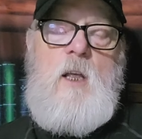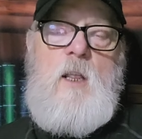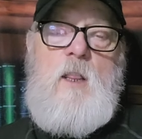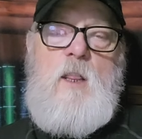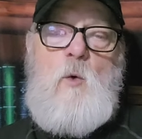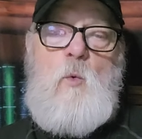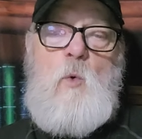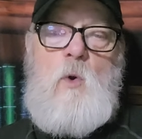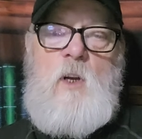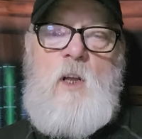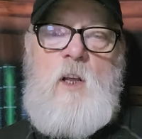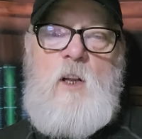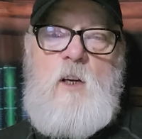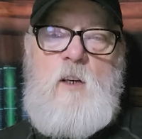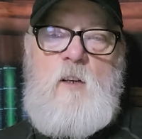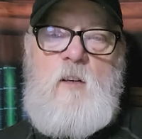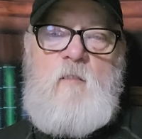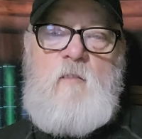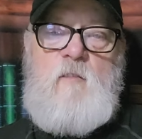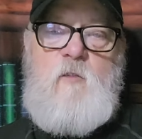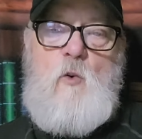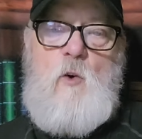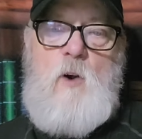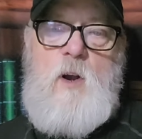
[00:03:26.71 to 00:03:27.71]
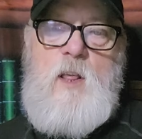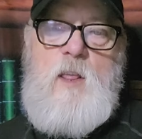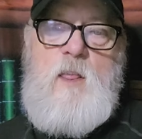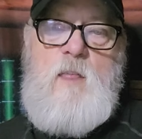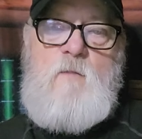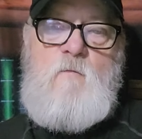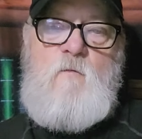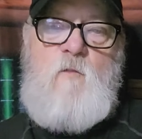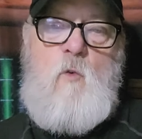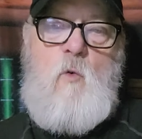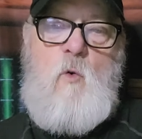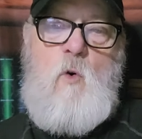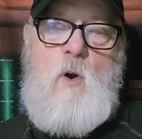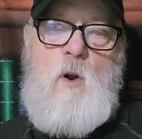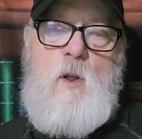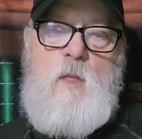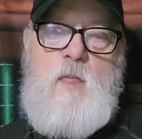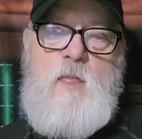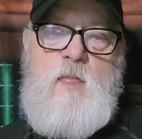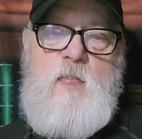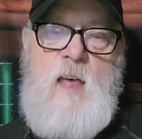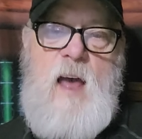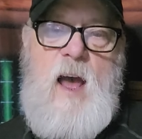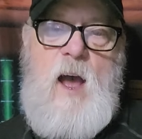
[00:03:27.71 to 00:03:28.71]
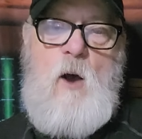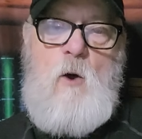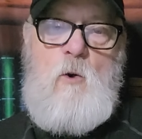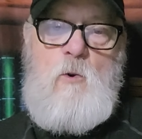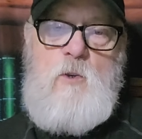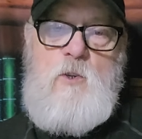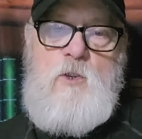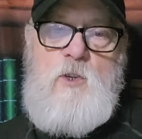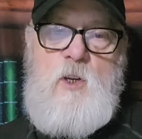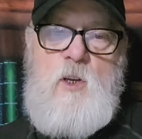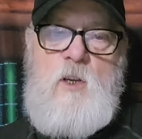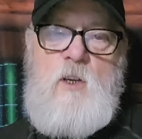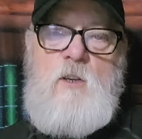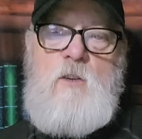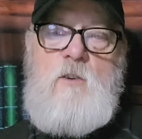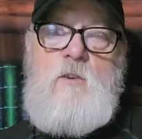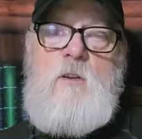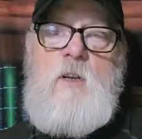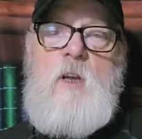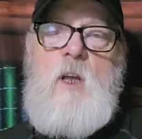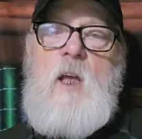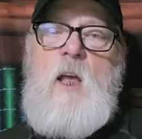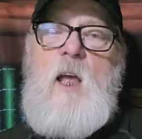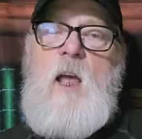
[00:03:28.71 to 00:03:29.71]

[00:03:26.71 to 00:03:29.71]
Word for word: the 144,000,